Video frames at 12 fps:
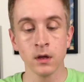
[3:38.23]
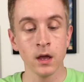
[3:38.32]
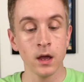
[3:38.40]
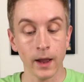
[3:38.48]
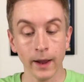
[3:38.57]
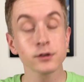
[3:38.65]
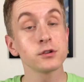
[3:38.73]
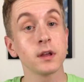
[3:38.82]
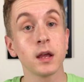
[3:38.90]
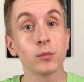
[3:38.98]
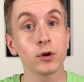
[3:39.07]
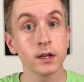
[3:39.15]

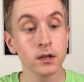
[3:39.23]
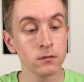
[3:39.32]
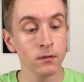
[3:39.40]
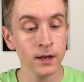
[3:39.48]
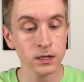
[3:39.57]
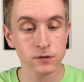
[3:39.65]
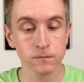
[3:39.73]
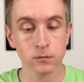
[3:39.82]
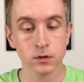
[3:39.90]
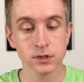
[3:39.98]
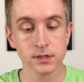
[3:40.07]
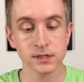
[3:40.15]
actually a pretty good range
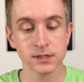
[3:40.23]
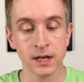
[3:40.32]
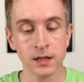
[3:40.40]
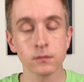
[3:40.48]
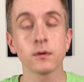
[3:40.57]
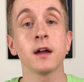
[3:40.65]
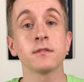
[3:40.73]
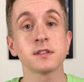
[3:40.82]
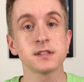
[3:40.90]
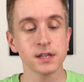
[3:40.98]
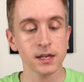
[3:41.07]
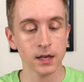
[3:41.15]
for just $1. We'll have to
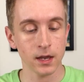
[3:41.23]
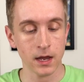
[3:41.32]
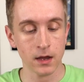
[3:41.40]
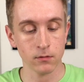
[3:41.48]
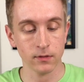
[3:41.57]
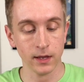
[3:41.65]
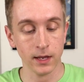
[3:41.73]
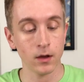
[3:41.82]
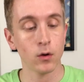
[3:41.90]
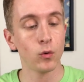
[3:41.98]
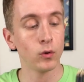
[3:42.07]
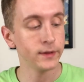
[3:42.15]
see how they
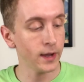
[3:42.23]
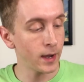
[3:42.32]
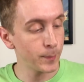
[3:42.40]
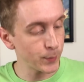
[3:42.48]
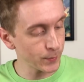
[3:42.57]
hold up.